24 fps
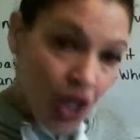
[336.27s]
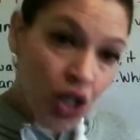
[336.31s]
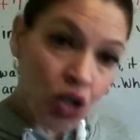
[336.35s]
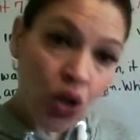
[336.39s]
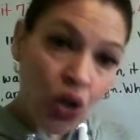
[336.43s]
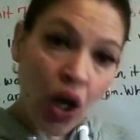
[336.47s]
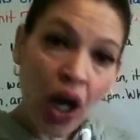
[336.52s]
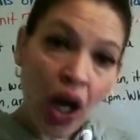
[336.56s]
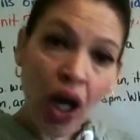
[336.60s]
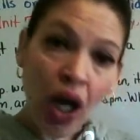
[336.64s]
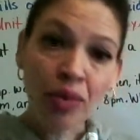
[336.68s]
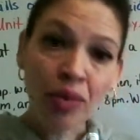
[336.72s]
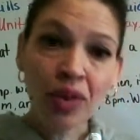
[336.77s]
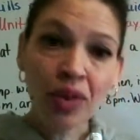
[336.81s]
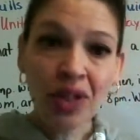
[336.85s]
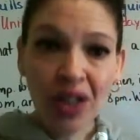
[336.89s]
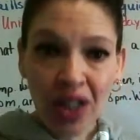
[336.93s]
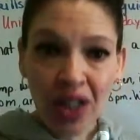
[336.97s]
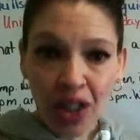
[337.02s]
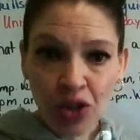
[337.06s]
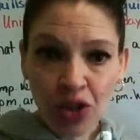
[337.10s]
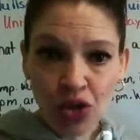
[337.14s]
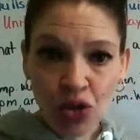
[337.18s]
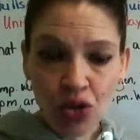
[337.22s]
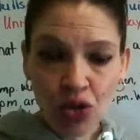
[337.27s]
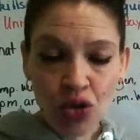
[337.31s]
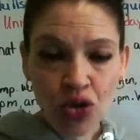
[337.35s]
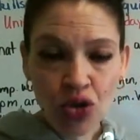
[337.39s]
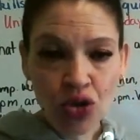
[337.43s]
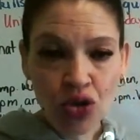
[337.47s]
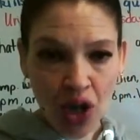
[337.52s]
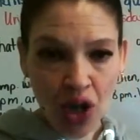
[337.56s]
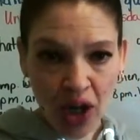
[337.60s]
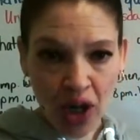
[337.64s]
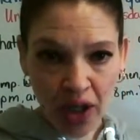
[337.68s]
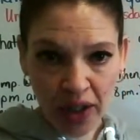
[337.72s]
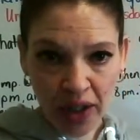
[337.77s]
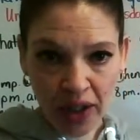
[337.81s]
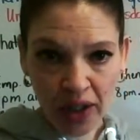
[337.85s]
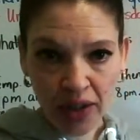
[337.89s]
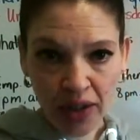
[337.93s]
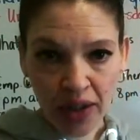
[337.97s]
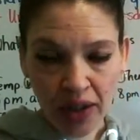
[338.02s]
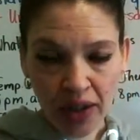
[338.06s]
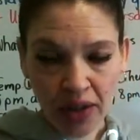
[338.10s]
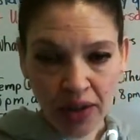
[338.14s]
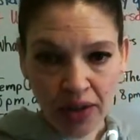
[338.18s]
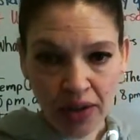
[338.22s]
So I'm going to get you
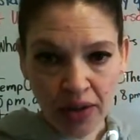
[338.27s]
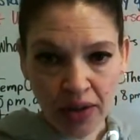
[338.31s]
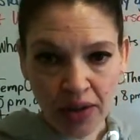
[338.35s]
started,